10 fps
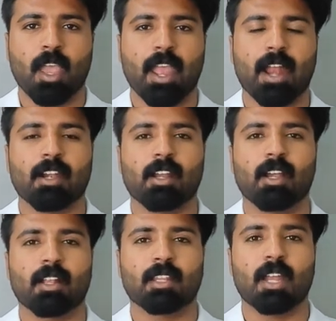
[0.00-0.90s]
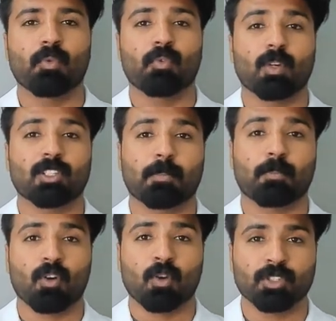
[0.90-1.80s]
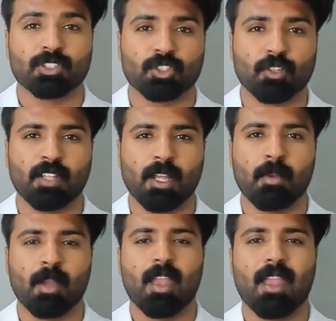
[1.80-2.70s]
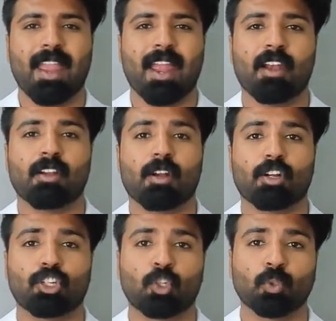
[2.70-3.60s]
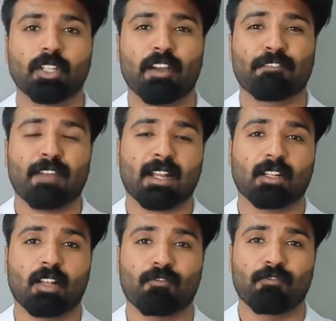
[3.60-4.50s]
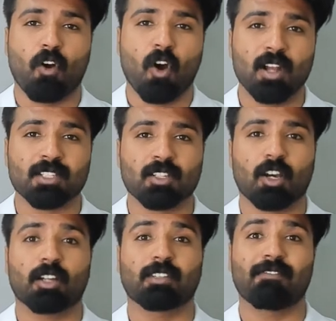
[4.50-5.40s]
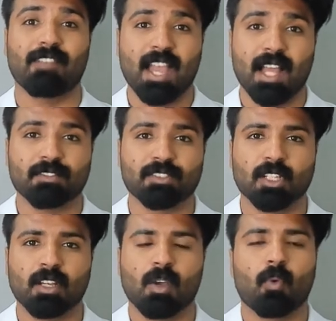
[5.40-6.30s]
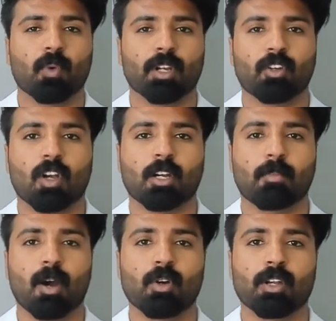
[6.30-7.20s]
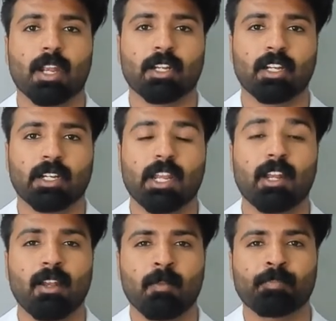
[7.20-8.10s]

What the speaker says: and then what's the prognosis of them, and do they affect the walls or the valves. We're going to talk about in detail.